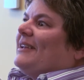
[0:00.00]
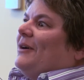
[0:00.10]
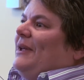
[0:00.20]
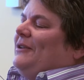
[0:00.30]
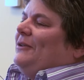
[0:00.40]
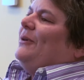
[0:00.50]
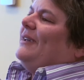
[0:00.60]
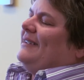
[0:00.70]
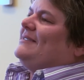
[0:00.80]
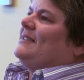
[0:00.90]
Can we do
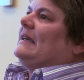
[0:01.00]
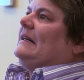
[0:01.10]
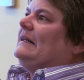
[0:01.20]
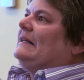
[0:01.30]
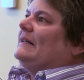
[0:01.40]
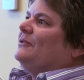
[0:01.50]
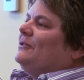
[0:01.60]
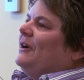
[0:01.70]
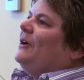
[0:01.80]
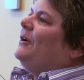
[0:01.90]
it? And he's like, oh, I
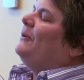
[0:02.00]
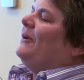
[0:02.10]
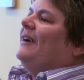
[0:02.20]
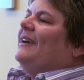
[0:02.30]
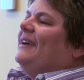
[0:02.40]
don't know.